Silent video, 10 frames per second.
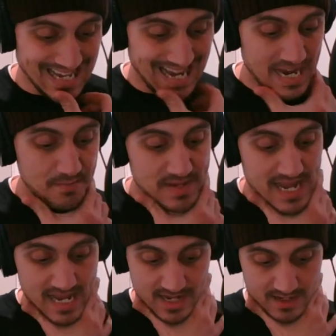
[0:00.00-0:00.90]

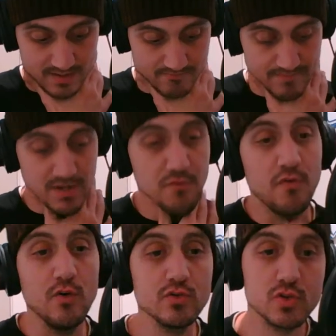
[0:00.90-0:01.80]
NBA in
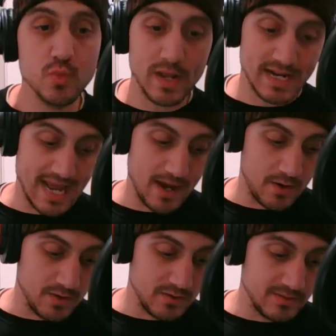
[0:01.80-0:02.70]
full swing now.
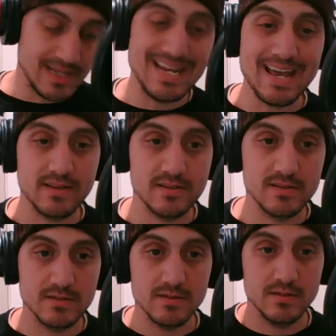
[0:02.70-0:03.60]
The
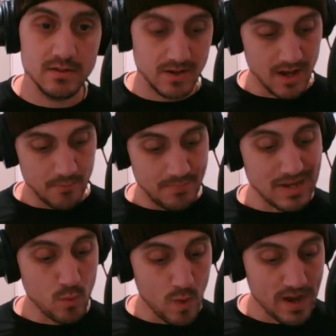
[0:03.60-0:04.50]
Knicks, a
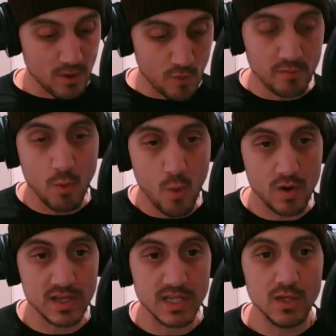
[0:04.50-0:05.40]
big win over
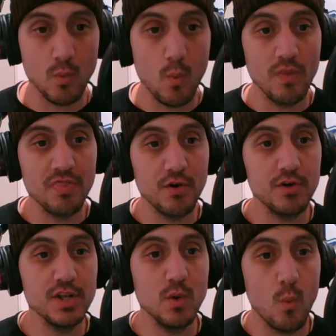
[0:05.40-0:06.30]
Milwaukee,
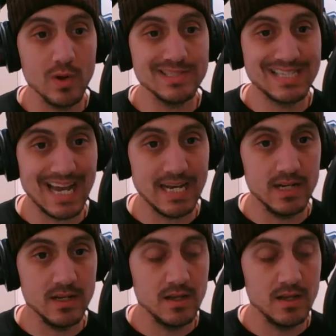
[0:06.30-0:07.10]
130-110.